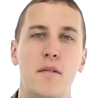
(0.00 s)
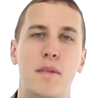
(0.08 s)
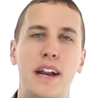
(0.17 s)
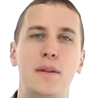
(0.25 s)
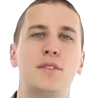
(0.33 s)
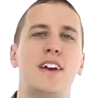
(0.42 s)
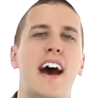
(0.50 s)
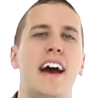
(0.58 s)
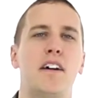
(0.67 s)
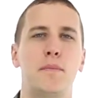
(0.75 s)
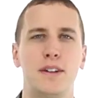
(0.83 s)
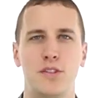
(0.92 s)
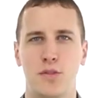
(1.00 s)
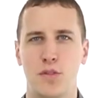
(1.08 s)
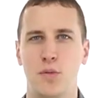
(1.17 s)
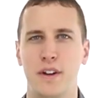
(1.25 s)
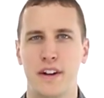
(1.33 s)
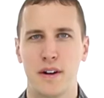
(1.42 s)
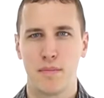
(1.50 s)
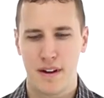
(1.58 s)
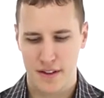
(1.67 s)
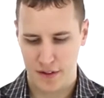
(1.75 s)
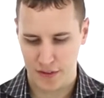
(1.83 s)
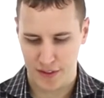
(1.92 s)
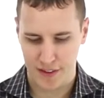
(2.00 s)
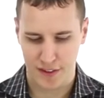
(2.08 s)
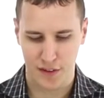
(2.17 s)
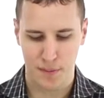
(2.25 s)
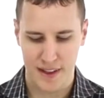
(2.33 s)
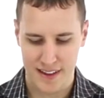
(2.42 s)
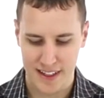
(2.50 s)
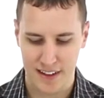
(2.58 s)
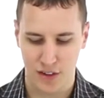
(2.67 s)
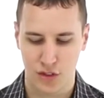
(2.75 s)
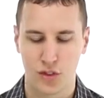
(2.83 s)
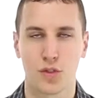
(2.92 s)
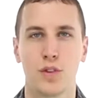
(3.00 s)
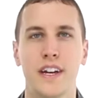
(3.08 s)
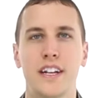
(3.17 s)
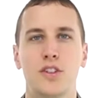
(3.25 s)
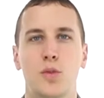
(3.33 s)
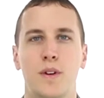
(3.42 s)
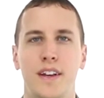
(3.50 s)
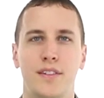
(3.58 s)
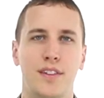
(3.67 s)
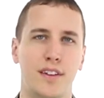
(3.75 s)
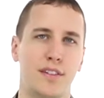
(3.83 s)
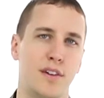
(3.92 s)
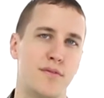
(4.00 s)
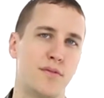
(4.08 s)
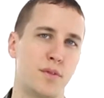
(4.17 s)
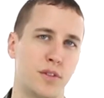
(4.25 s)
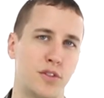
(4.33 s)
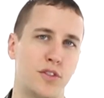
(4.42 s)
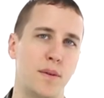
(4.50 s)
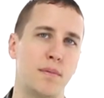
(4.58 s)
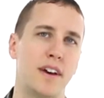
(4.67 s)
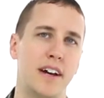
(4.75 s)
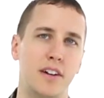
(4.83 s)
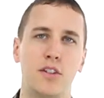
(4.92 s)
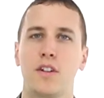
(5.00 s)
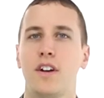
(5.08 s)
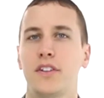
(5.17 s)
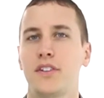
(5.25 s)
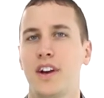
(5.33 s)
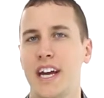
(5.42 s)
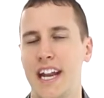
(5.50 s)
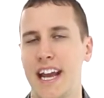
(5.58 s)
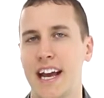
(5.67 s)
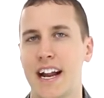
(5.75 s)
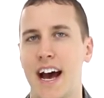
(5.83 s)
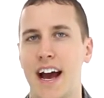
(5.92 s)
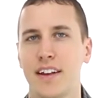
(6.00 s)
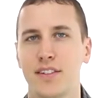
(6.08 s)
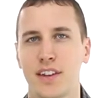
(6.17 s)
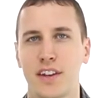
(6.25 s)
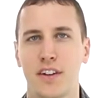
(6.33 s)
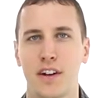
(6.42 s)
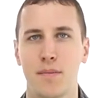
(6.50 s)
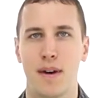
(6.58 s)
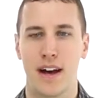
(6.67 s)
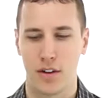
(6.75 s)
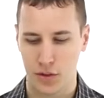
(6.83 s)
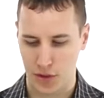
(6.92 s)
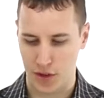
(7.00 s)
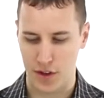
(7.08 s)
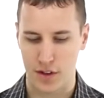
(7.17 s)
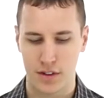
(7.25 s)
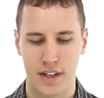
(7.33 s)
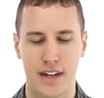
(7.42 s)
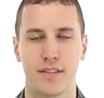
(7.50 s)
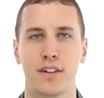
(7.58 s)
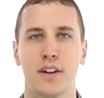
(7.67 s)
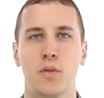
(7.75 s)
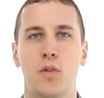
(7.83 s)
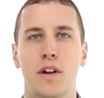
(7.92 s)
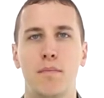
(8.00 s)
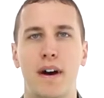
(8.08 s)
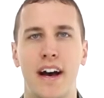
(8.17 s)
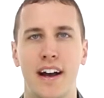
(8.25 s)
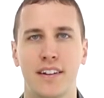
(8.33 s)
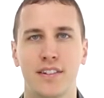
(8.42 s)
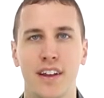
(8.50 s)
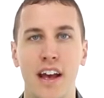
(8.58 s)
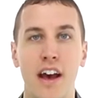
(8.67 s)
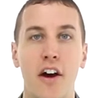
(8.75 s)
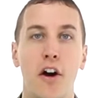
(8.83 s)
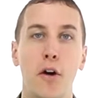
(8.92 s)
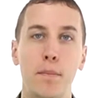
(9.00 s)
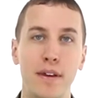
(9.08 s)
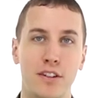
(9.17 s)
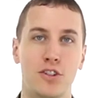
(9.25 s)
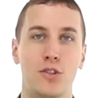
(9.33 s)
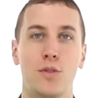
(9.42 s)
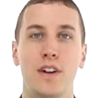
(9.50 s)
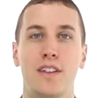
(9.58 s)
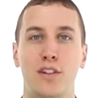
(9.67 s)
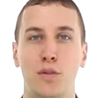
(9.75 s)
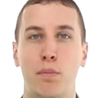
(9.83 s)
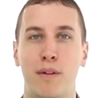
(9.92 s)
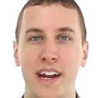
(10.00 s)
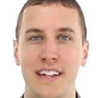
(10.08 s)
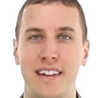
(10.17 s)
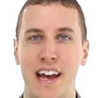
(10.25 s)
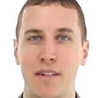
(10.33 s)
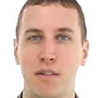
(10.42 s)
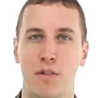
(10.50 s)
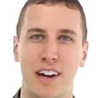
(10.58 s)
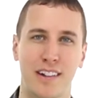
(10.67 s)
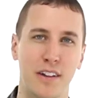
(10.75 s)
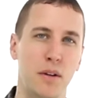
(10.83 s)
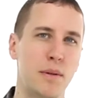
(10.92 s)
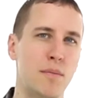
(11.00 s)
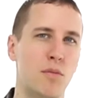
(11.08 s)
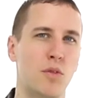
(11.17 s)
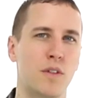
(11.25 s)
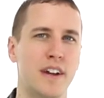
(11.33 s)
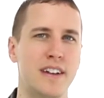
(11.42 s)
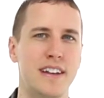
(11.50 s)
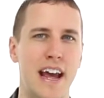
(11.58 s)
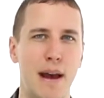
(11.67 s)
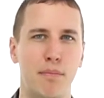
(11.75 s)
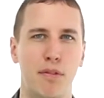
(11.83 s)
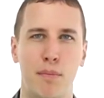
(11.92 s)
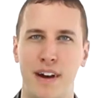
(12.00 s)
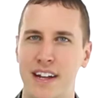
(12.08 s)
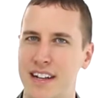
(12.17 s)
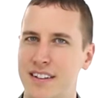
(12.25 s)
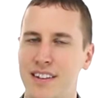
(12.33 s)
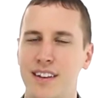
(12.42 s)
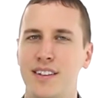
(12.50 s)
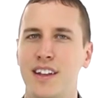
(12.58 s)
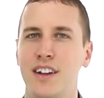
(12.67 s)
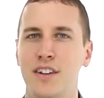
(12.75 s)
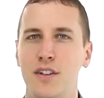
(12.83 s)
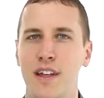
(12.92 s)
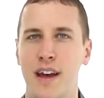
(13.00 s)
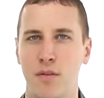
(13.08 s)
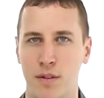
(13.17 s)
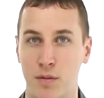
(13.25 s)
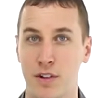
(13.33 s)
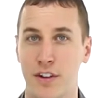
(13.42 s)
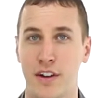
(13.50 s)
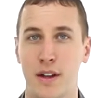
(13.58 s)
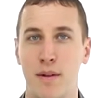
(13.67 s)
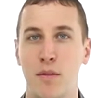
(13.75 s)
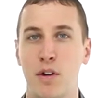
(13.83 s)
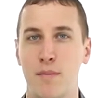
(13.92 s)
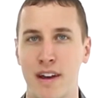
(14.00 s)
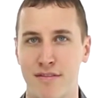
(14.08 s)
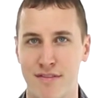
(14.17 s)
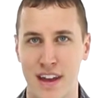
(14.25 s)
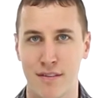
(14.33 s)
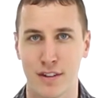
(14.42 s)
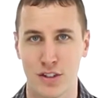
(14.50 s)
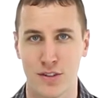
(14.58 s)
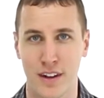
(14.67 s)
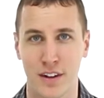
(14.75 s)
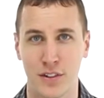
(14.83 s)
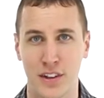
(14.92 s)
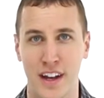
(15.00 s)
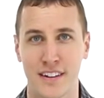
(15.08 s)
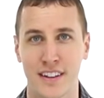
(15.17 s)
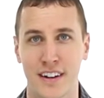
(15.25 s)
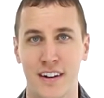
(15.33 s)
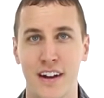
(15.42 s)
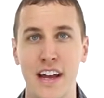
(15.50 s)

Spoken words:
My name is Kyle Mitchell with Whittaker Brothers. This has been the Destroyit 2604 strip cut, cross cut, and high security models all covered in one box. Hope you enjoyed this breakdown. We went a little bit more in depth, but it's easy to do that when we're talking to one of my favorite shredders out there.